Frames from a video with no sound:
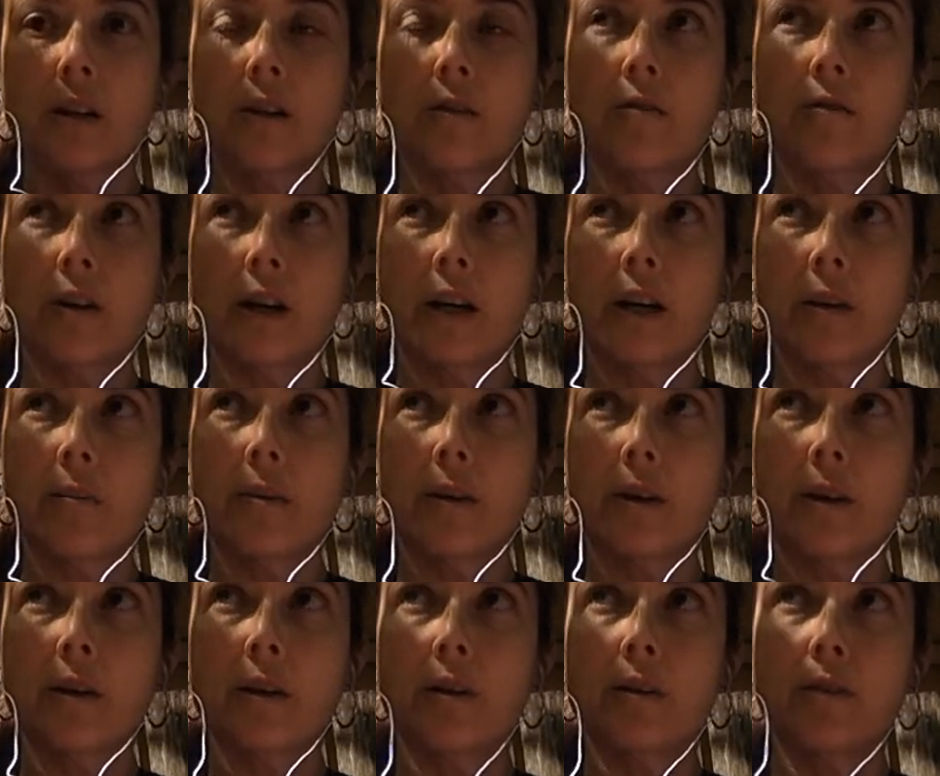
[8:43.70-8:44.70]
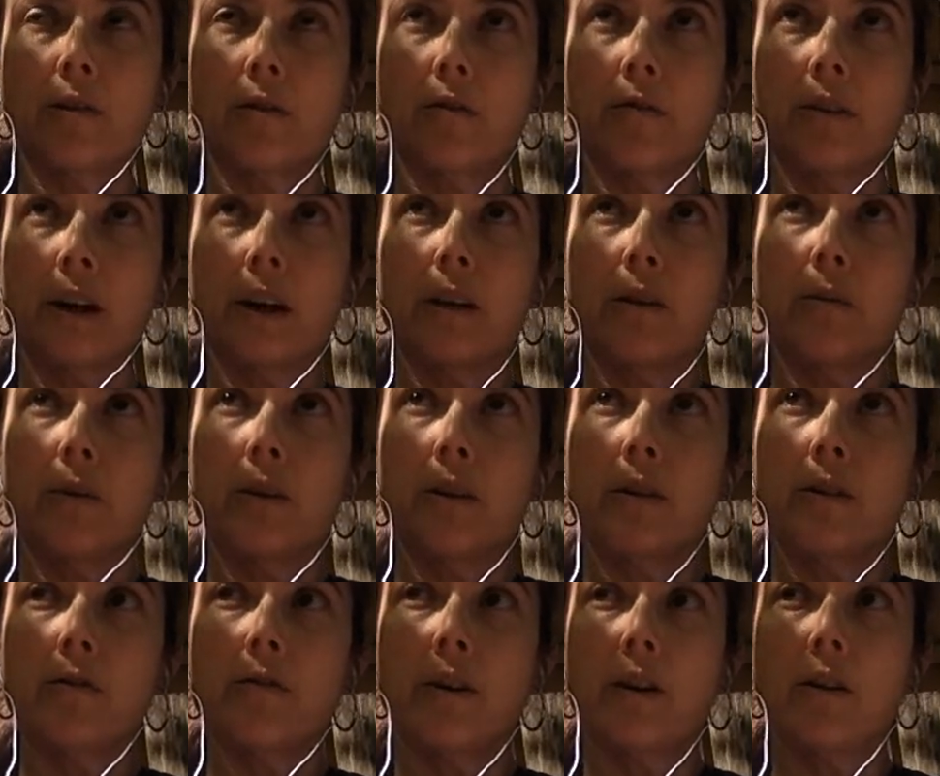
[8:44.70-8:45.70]
right up here, so follow
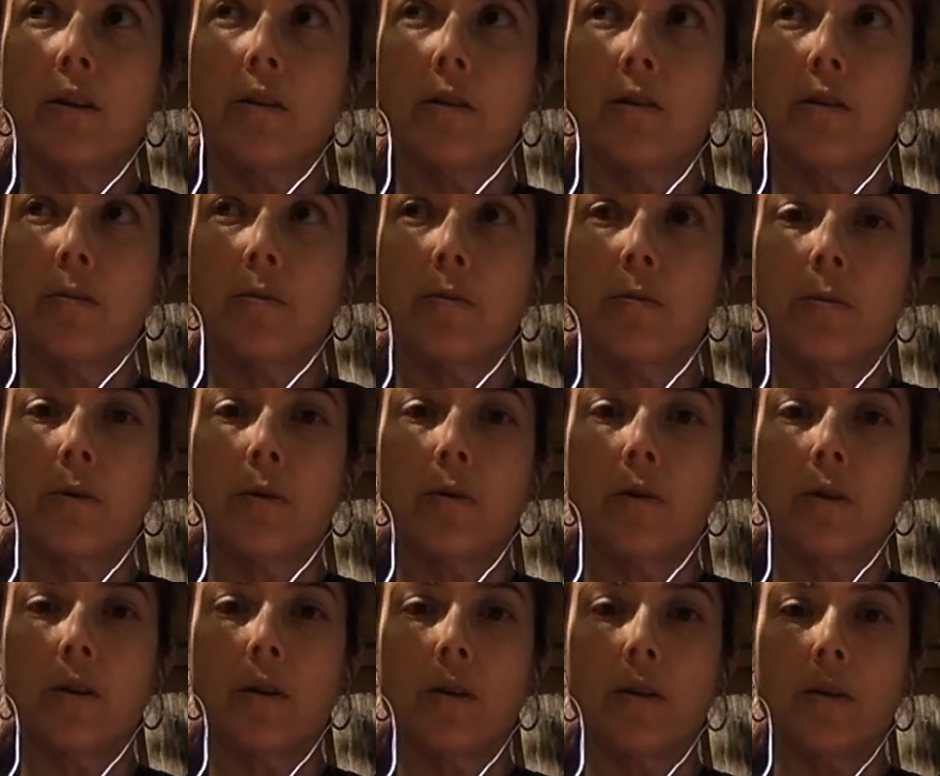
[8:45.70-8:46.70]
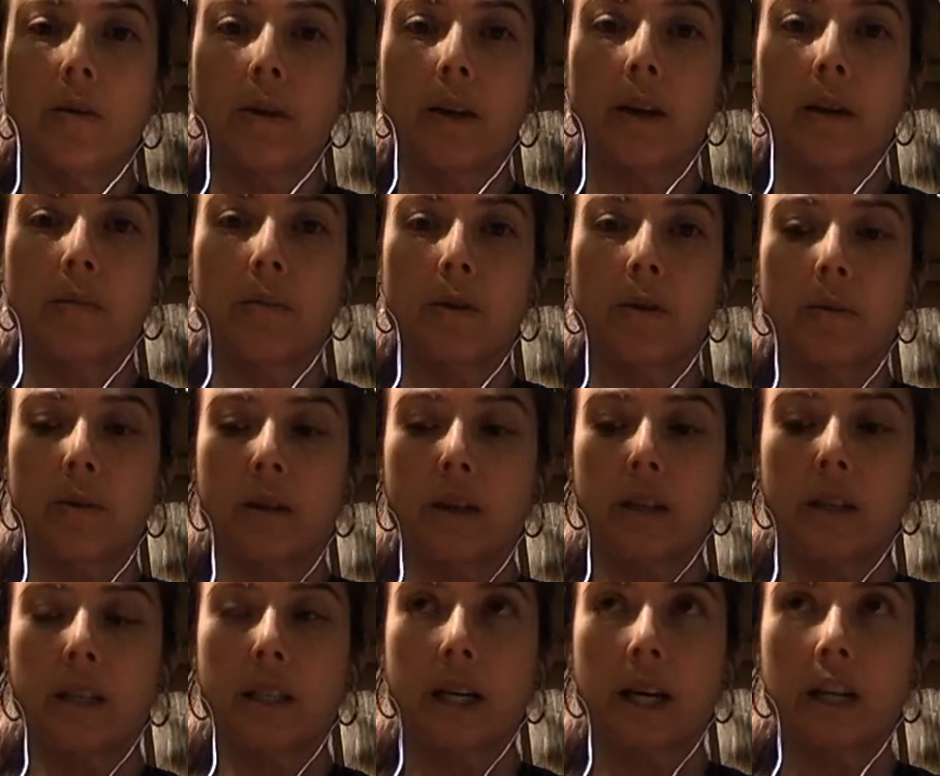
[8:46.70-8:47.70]
this bone all the way up to where it
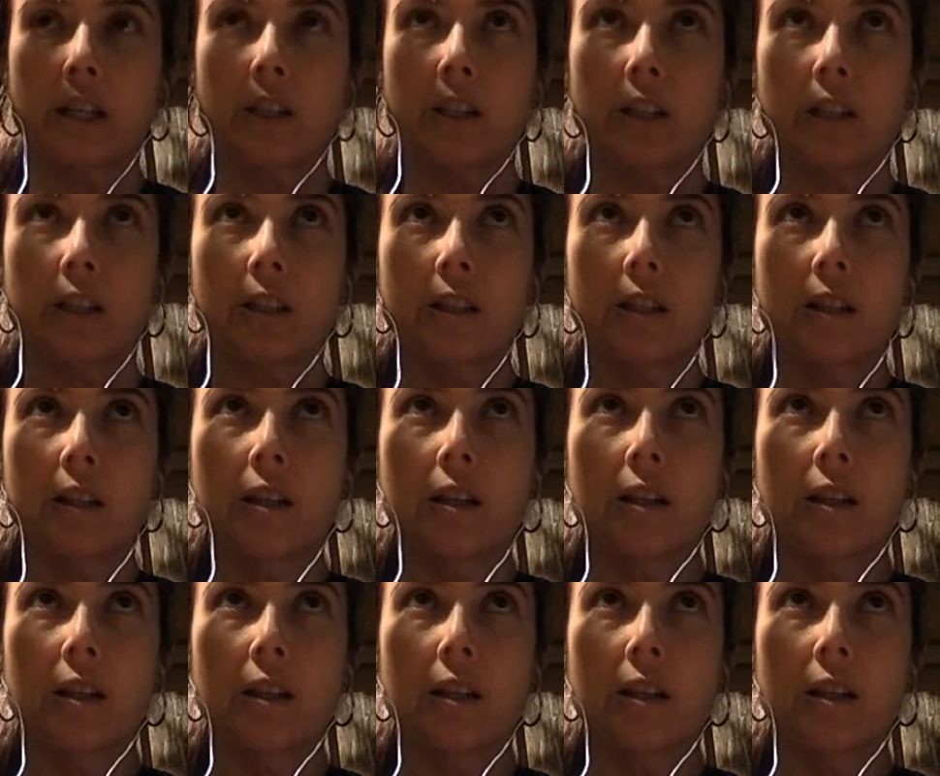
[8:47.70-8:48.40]
attaches.